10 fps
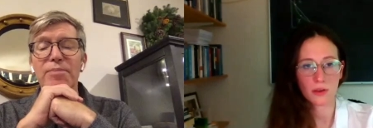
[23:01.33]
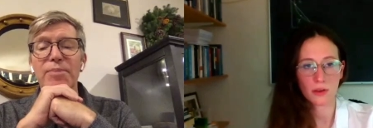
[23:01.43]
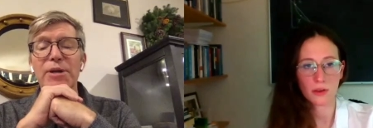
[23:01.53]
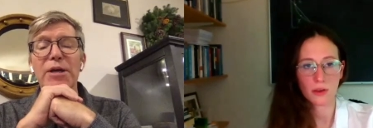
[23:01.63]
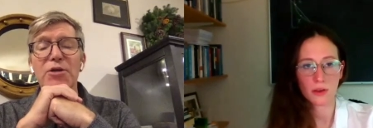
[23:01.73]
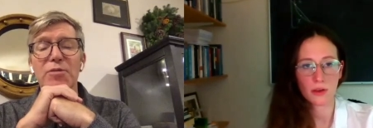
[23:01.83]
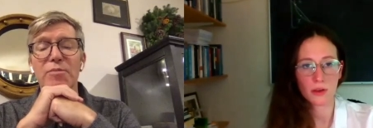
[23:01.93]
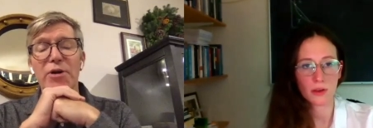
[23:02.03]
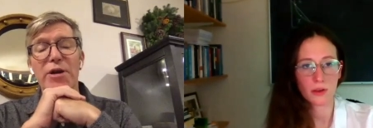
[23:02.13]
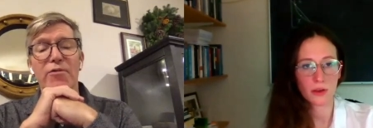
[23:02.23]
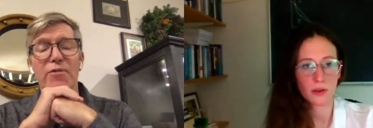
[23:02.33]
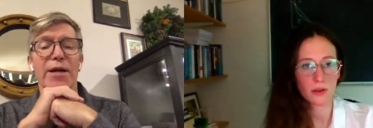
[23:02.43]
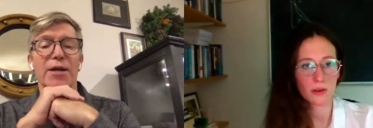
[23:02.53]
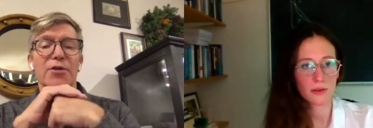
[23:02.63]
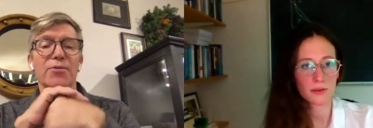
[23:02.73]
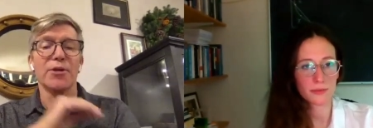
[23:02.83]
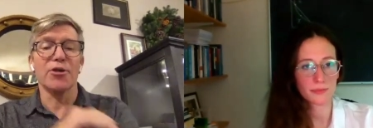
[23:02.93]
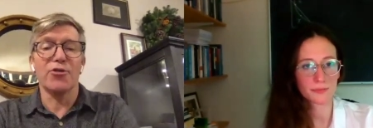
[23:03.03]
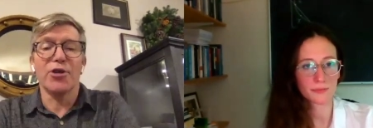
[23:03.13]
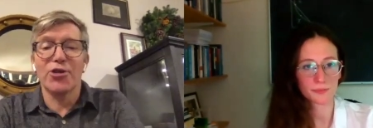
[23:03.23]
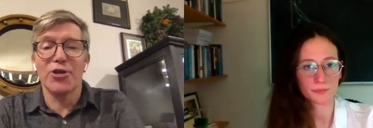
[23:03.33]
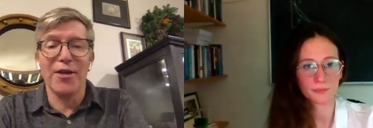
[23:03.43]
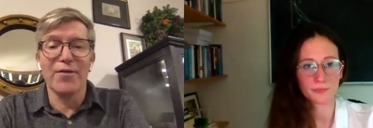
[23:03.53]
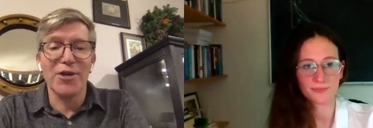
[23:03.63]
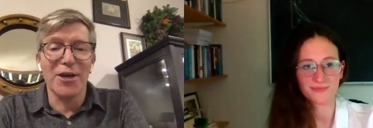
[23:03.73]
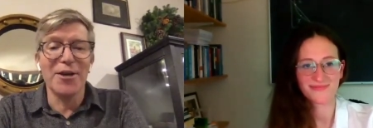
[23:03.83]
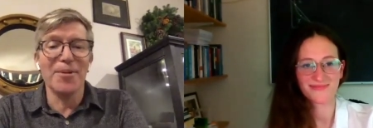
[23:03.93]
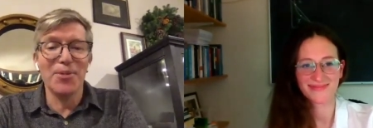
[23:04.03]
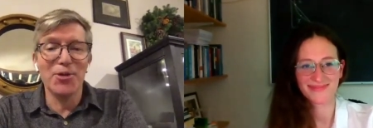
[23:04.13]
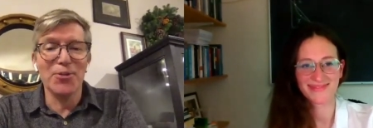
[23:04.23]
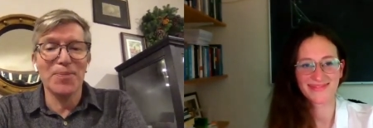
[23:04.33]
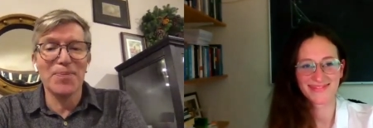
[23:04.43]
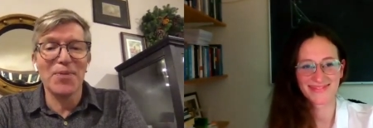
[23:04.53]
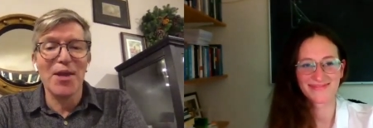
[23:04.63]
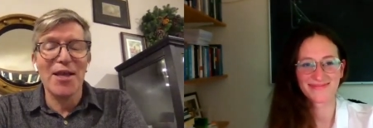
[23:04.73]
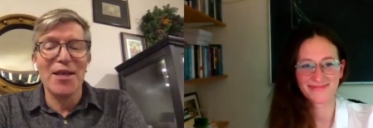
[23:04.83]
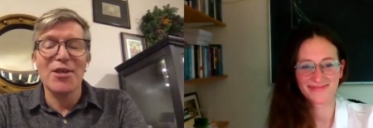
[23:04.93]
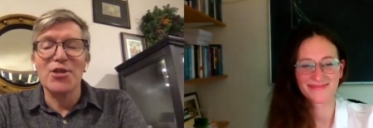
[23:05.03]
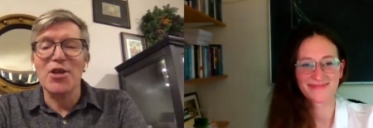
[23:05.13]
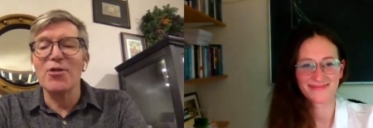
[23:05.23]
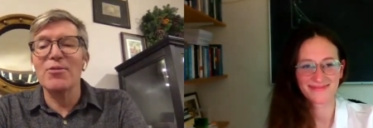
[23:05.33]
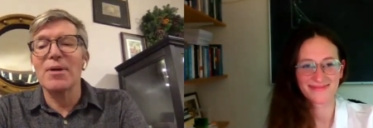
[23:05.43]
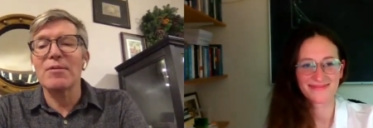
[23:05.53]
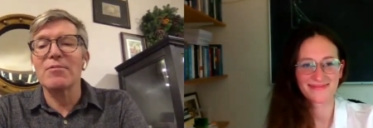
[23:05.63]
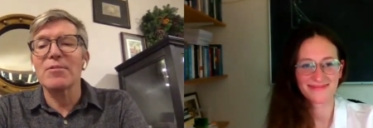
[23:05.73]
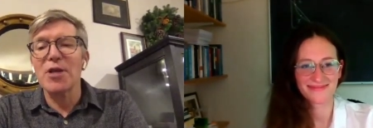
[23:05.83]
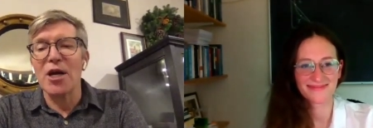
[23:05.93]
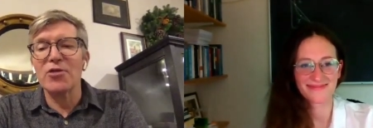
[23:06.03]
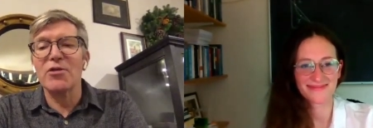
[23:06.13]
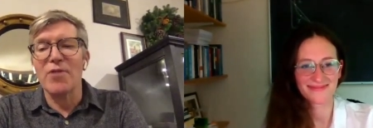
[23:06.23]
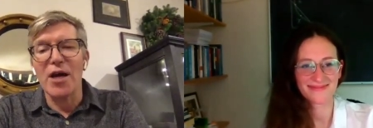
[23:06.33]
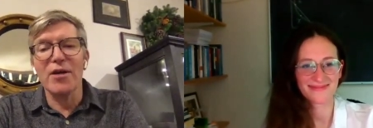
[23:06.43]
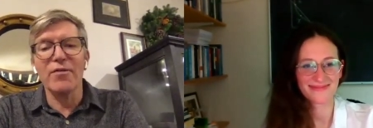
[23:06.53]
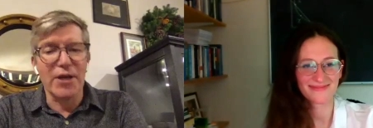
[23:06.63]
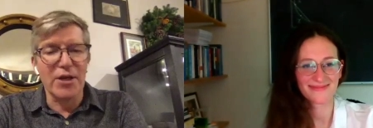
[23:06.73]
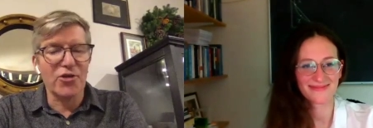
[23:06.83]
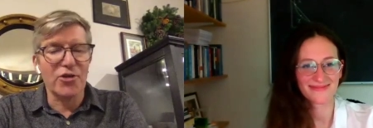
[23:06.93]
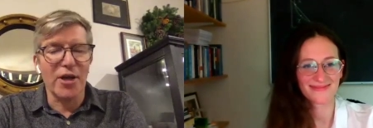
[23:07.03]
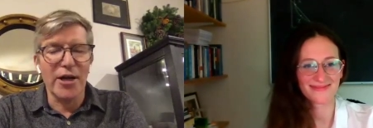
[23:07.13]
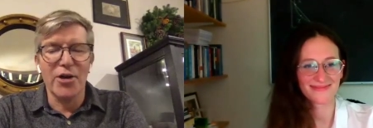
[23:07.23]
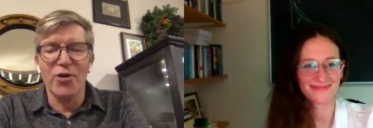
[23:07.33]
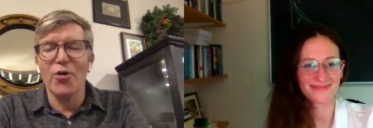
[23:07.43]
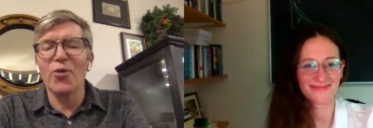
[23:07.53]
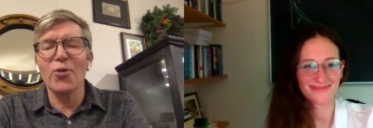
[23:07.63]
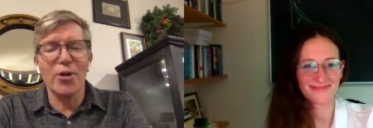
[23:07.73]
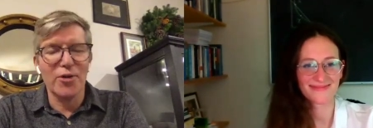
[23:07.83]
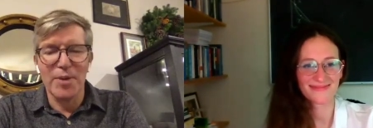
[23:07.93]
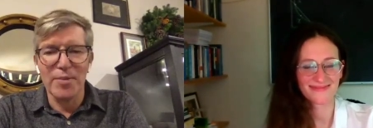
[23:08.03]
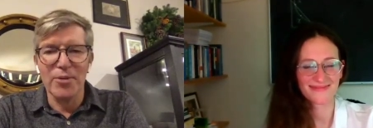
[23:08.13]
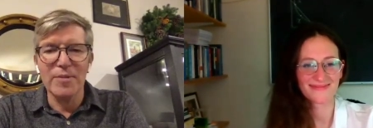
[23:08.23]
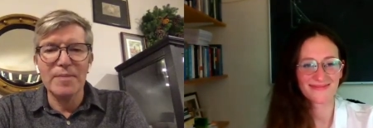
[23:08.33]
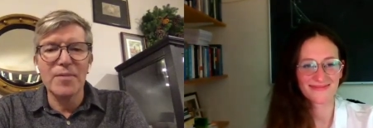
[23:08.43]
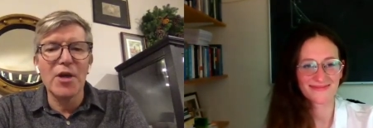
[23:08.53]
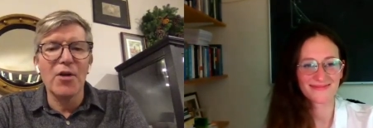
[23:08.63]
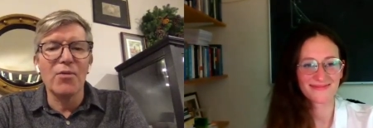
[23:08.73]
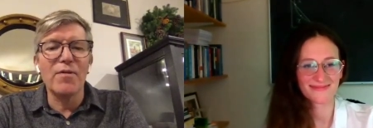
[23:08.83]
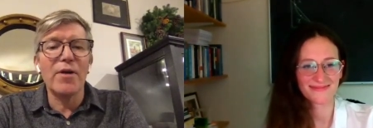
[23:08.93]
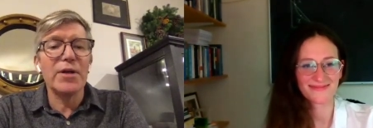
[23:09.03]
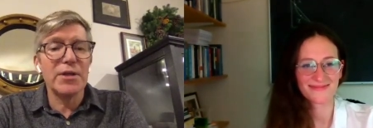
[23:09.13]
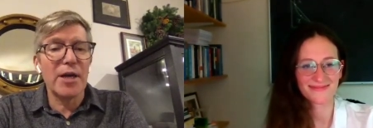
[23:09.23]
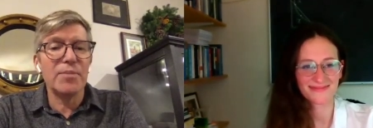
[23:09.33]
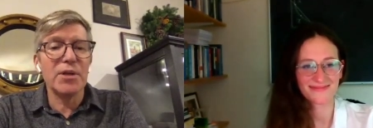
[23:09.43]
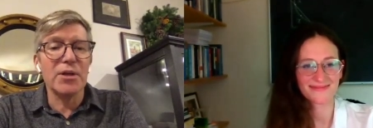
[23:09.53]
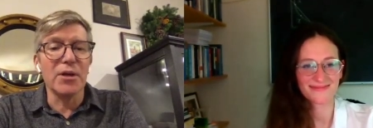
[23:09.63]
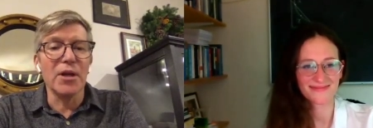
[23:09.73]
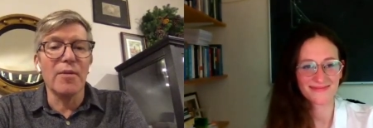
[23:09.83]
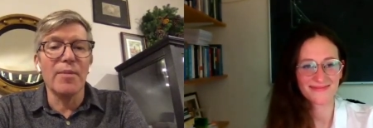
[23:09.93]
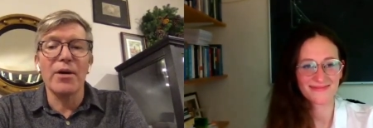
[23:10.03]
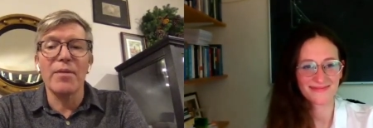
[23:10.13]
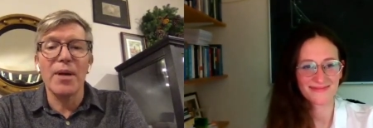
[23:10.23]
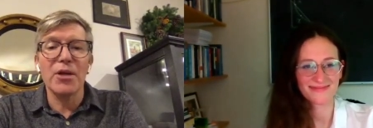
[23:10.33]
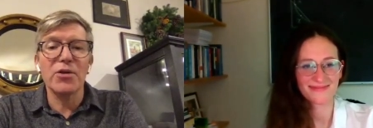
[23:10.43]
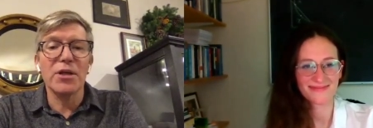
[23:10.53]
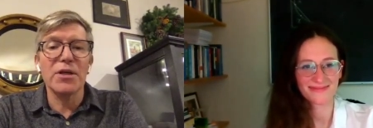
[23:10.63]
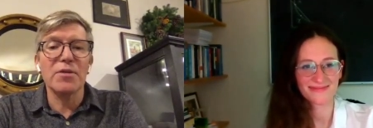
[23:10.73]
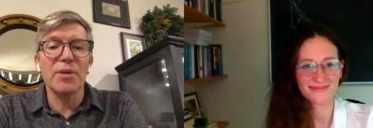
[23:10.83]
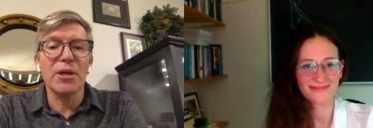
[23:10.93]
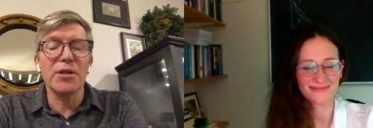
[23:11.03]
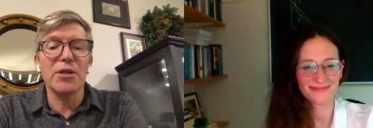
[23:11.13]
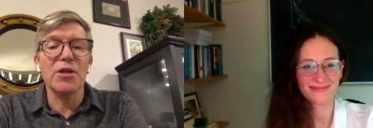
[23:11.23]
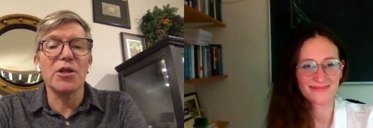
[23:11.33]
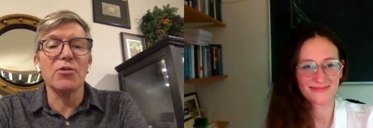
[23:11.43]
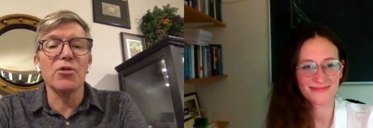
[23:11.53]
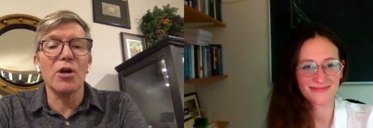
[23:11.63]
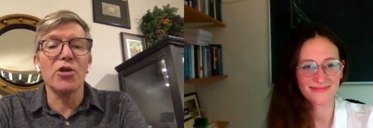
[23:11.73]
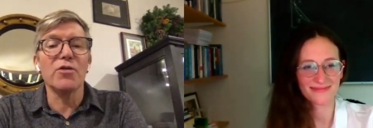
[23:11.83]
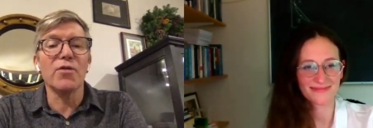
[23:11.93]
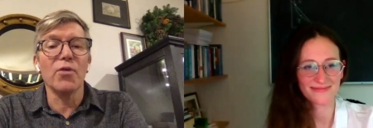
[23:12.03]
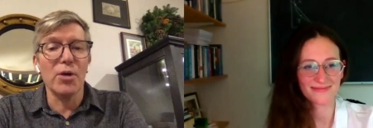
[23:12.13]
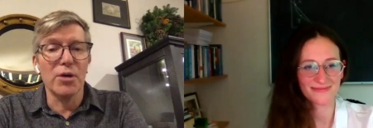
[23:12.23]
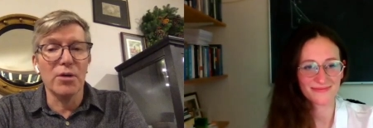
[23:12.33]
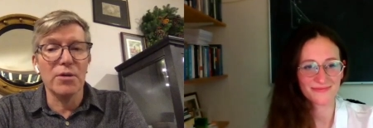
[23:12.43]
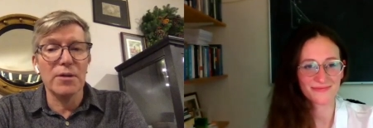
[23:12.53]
Speaker 1: begin to break ranks with the tradition I've signed up to. So Sartre, Ryle, Wittgenstein, and all those people were very skeptical about imagining's ability to yield knowledge of the world.